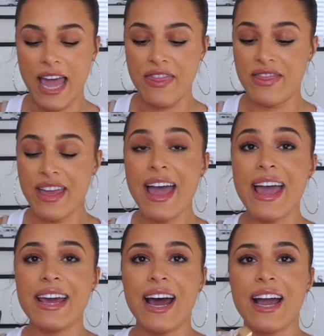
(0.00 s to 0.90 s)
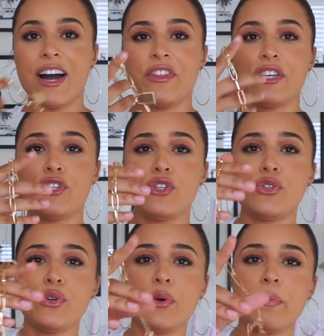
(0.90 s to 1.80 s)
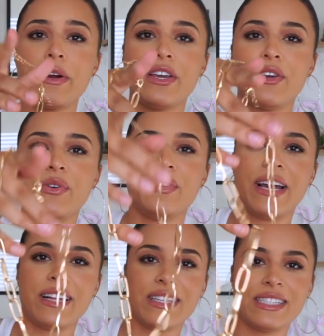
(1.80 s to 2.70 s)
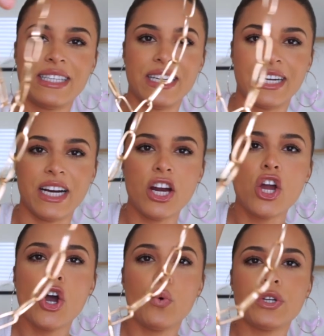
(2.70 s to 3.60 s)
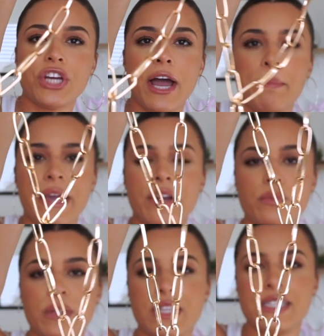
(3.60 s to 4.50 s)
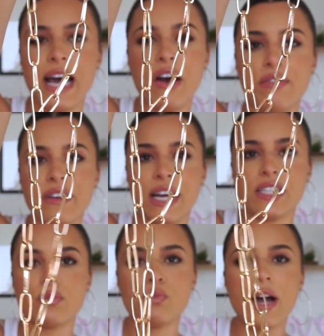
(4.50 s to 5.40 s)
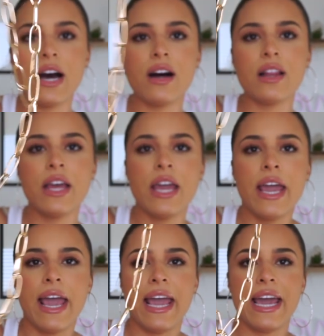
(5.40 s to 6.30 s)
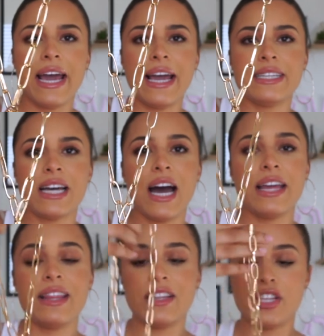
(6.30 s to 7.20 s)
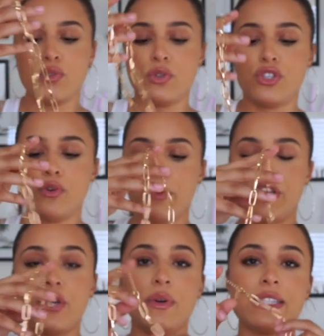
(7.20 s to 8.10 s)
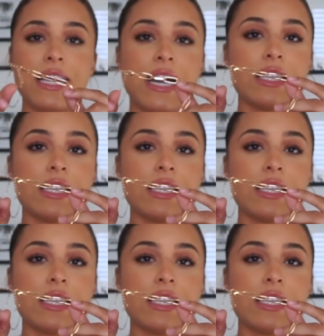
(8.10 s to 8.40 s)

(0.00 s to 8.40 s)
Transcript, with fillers: And then I got this super cute necklace here, which I paired with this outfit as well. And I thought this was super cute. It's like a